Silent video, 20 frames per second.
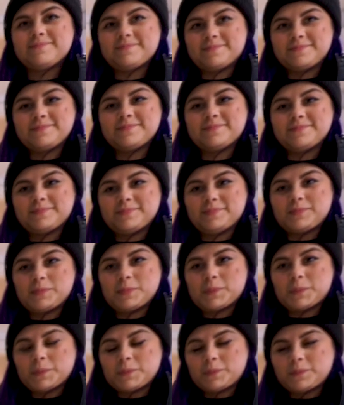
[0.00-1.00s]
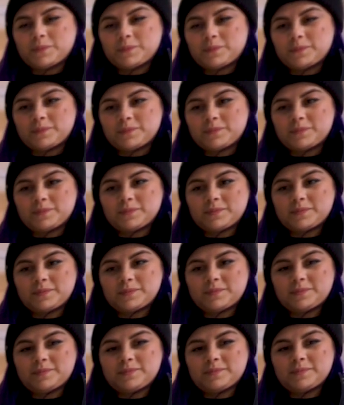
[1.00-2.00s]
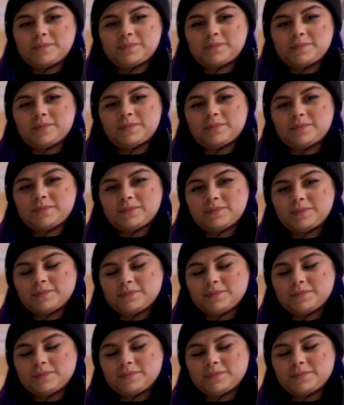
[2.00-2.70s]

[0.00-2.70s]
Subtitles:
The person shown says nothing.